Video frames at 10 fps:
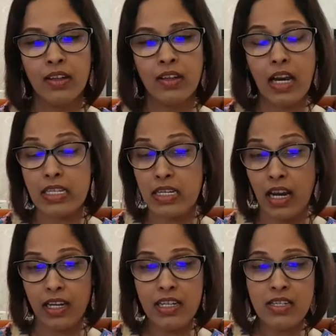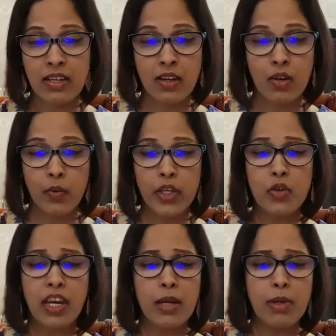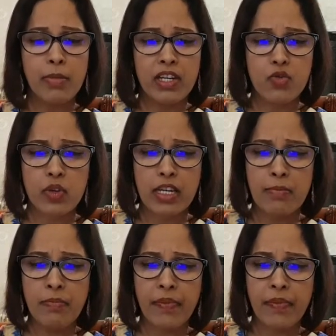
Last night, when you came in my dream,